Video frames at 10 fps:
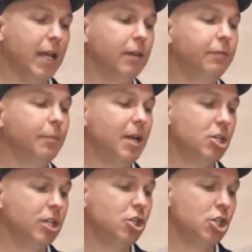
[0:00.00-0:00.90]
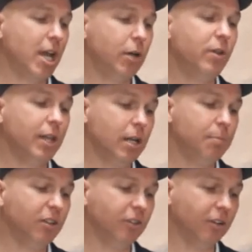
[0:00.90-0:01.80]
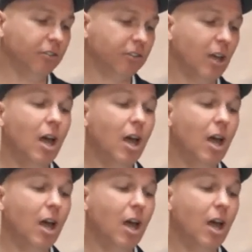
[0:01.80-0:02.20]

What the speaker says: information is shared within the business,